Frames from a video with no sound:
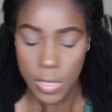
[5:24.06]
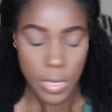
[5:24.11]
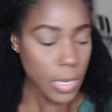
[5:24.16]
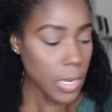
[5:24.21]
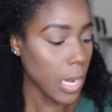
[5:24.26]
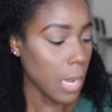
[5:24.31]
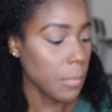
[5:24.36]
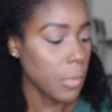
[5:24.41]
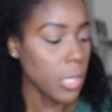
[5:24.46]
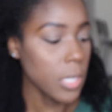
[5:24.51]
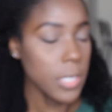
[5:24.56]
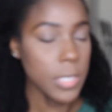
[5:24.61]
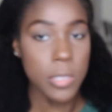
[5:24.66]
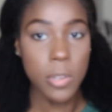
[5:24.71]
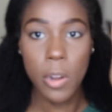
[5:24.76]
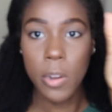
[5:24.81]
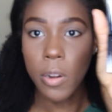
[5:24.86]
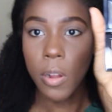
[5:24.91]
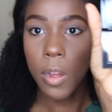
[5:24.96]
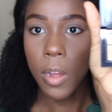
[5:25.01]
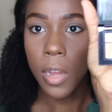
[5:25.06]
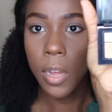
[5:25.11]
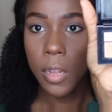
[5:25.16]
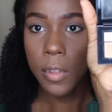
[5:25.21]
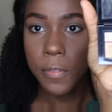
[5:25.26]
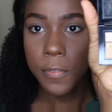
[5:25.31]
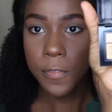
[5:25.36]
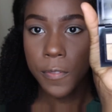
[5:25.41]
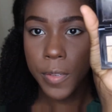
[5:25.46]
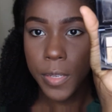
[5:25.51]
And I'm gonna start
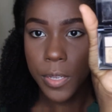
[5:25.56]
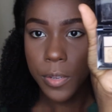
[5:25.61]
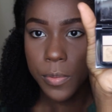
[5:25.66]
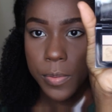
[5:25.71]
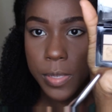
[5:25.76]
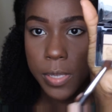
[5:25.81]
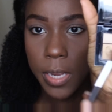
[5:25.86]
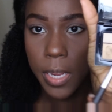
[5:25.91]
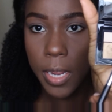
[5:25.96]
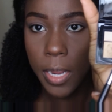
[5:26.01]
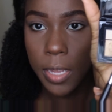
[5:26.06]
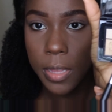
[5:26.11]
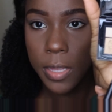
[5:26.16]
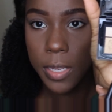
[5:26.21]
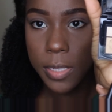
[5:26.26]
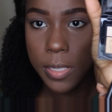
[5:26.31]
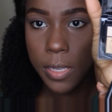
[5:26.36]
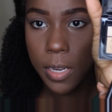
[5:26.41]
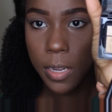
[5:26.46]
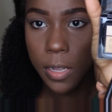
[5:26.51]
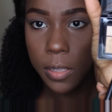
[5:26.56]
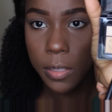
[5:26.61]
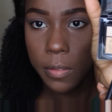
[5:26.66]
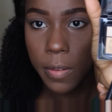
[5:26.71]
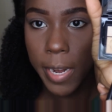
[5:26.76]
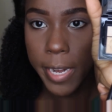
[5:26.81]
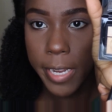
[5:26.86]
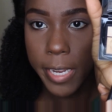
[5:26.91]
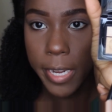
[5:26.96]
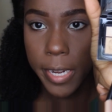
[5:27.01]
off using this color
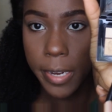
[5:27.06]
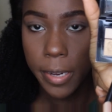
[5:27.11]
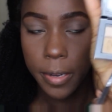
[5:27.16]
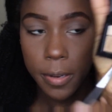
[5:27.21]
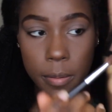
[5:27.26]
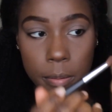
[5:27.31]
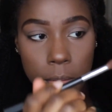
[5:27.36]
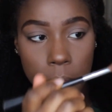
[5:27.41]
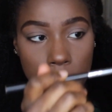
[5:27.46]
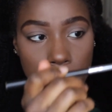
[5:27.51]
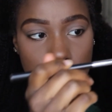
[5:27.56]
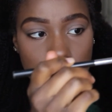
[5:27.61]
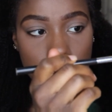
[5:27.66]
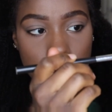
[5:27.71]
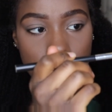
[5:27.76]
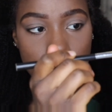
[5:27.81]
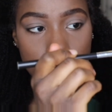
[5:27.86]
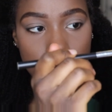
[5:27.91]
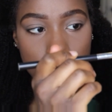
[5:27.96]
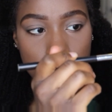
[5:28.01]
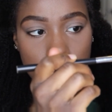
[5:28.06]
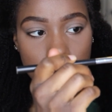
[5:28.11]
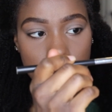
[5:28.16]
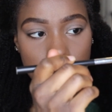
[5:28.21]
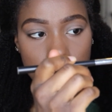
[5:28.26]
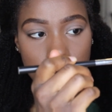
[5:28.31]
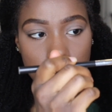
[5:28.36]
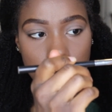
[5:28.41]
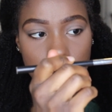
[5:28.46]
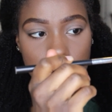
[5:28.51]
right here.
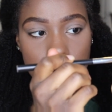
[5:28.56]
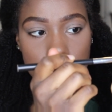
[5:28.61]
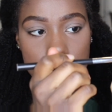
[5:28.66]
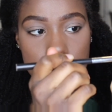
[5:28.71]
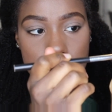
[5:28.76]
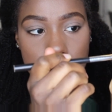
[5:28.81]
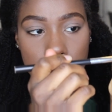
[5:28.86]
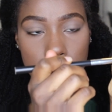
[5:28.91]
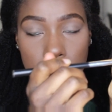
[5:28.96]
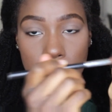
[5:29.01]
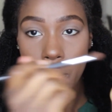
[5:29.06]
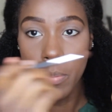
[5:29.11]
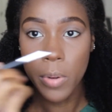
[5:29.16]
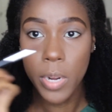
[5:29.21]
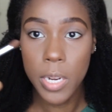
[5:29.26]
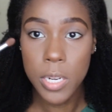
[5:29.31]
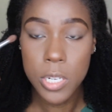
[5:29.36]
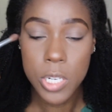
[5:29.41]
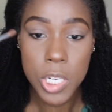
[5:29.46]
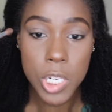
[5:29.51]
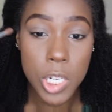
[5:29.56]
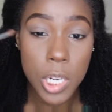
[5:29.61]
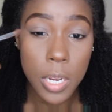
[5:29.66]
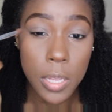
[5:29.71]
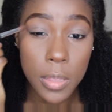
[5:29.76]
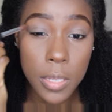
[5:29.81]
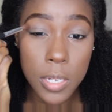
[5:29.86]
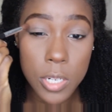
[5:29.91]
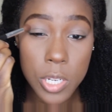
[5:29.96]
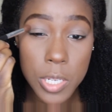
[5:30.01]
I'm gonna dab my brush
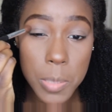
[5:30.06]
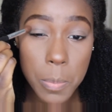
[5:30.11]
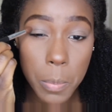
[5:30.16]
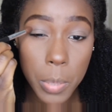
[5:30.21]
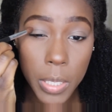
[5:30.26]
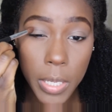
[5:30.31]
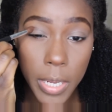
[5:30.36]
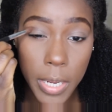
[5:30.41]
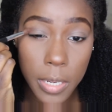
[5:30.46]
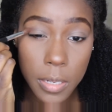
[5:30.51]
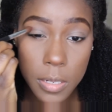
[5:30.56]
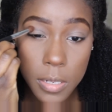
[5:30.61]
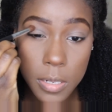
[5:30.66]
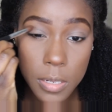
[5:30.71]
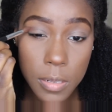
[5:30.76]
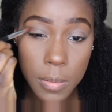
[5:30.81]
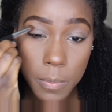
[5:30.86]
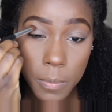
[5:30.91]
and then just blend.